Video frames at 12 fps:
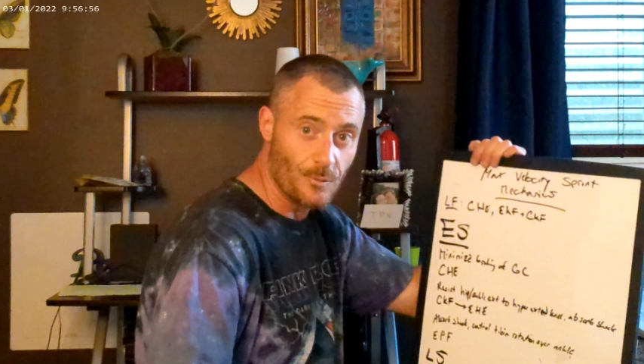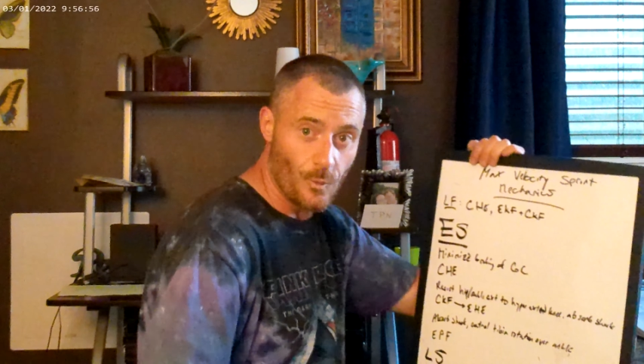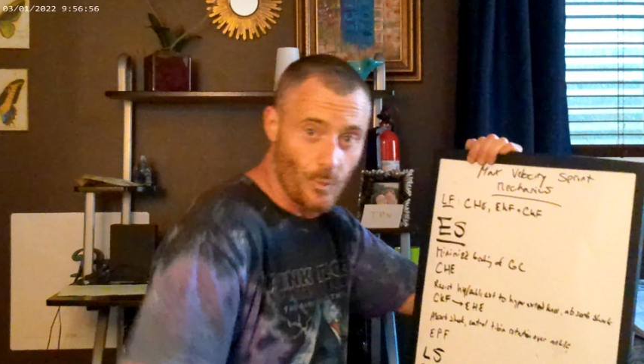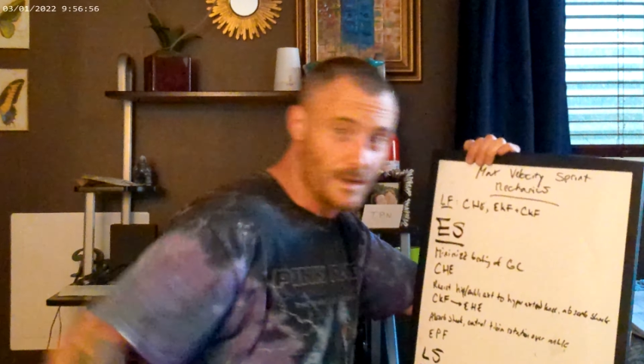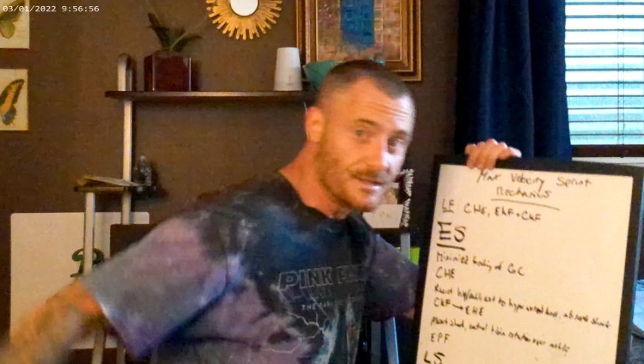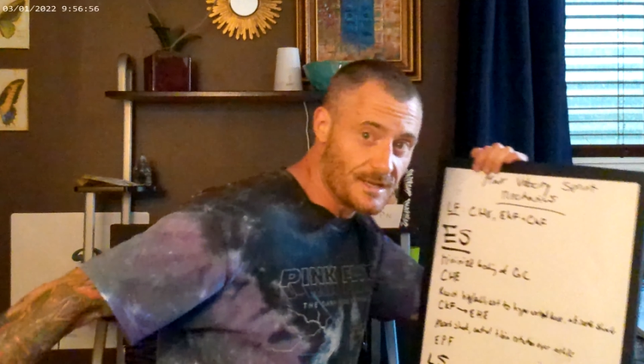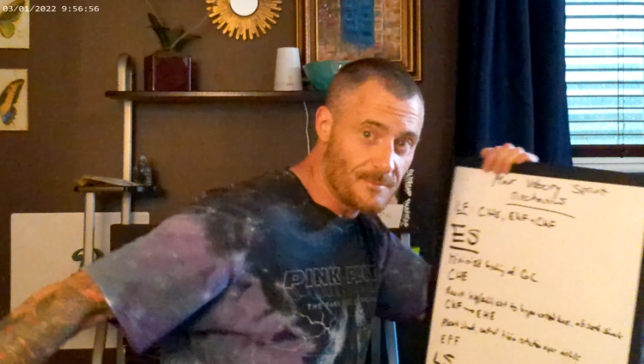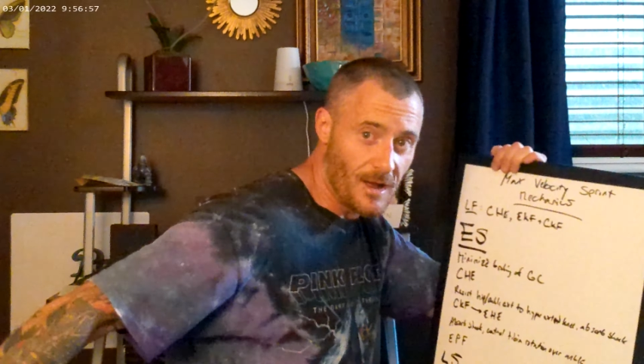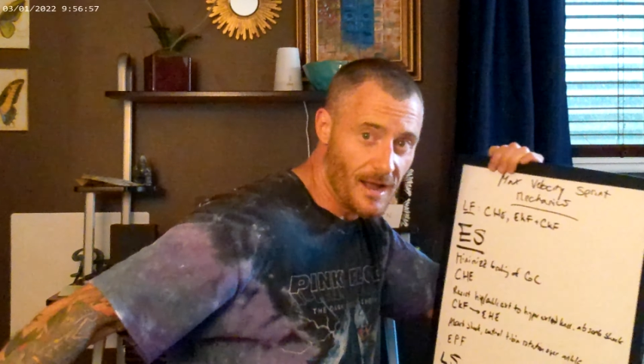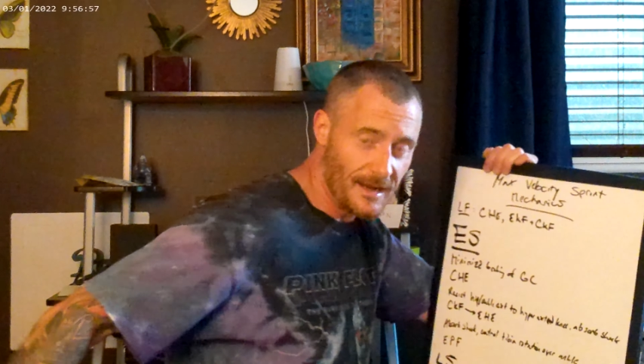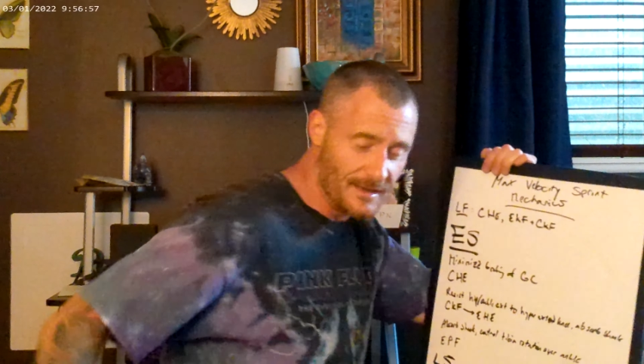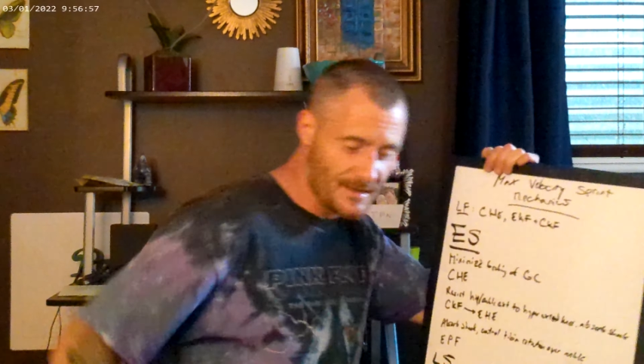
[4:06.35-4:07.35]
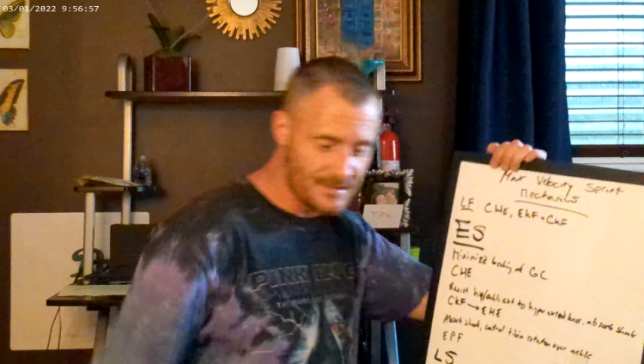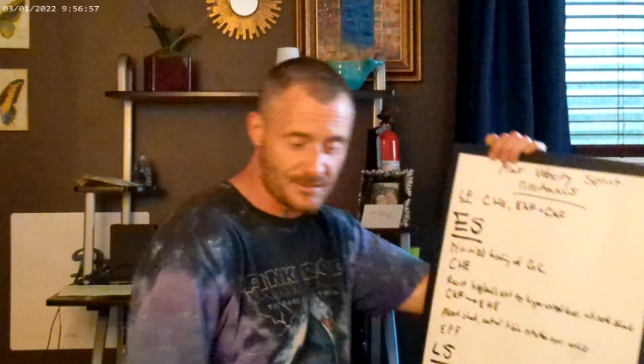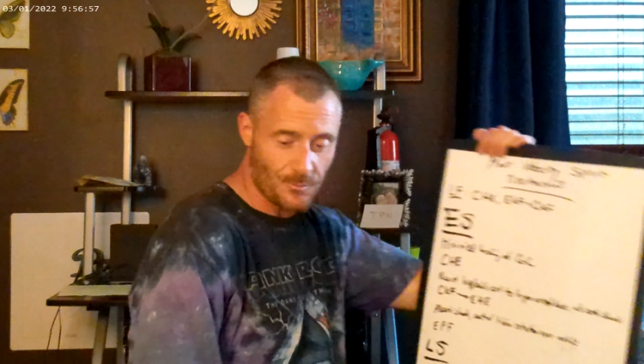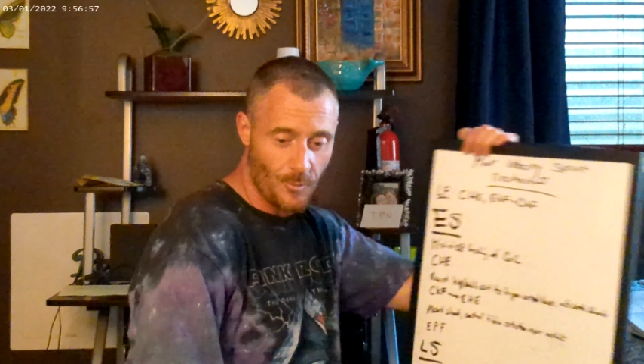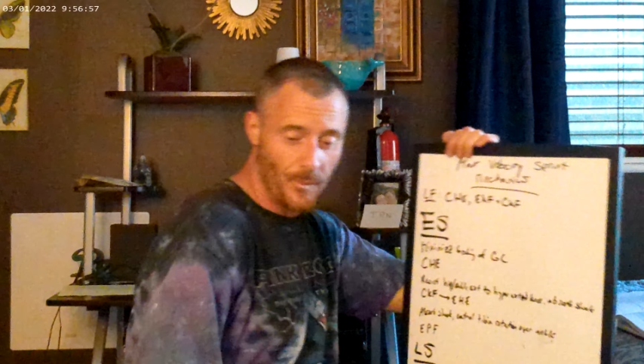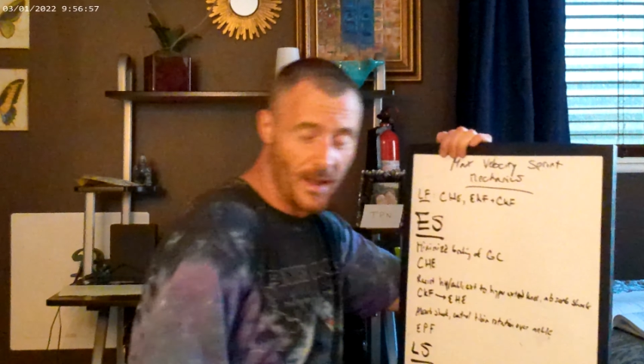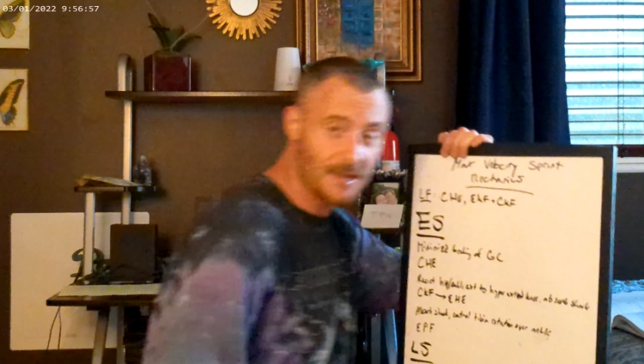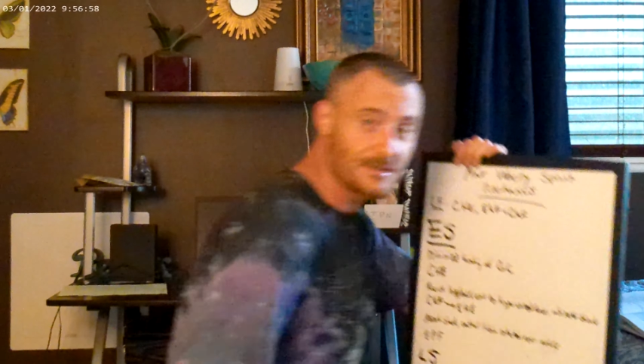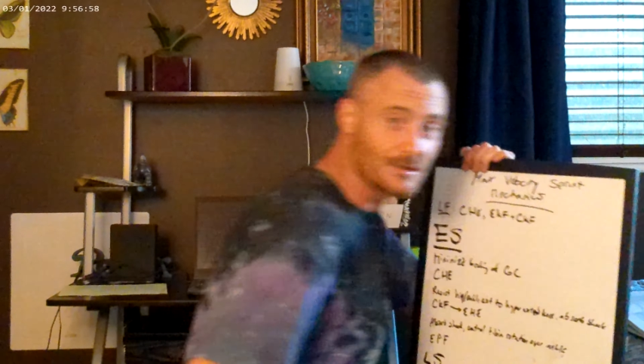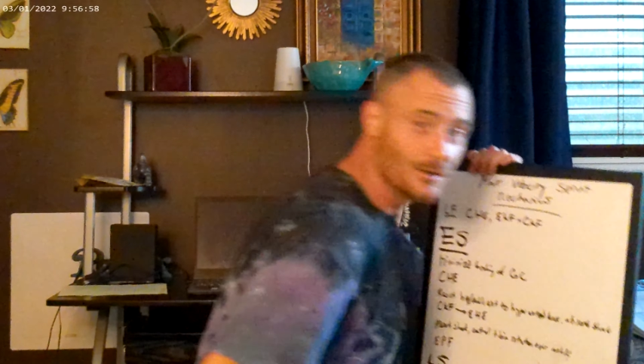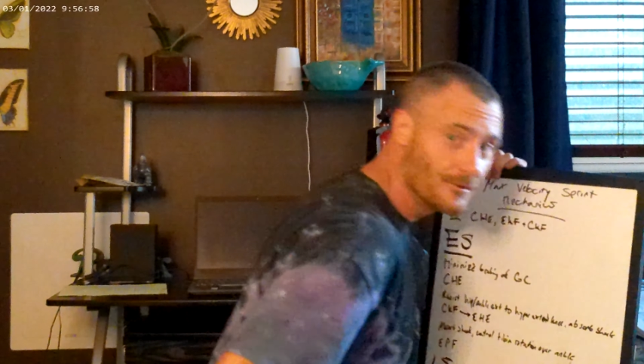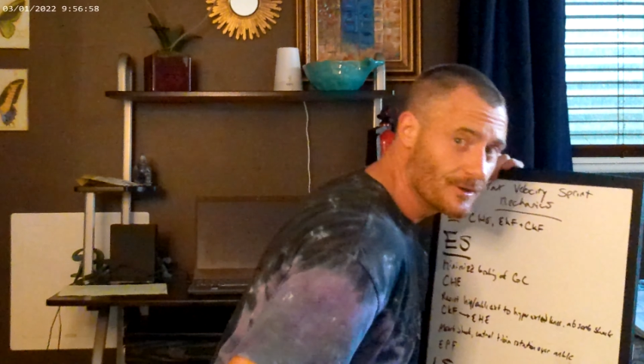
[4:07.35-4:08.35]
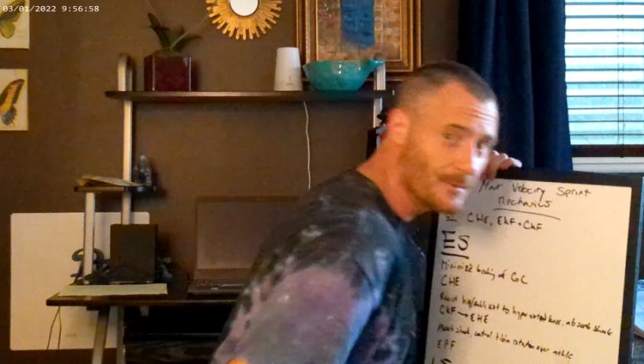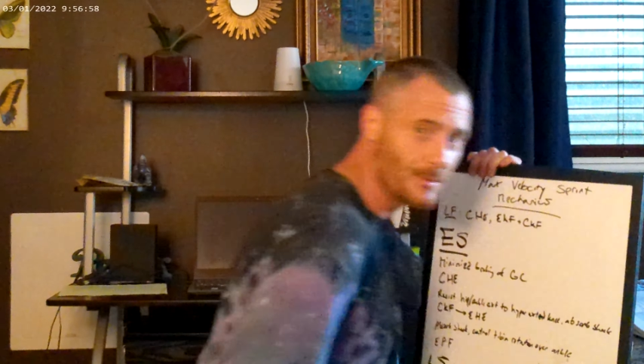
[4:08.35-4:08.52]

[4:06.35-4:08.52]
whizzing behind us as we're passing over it.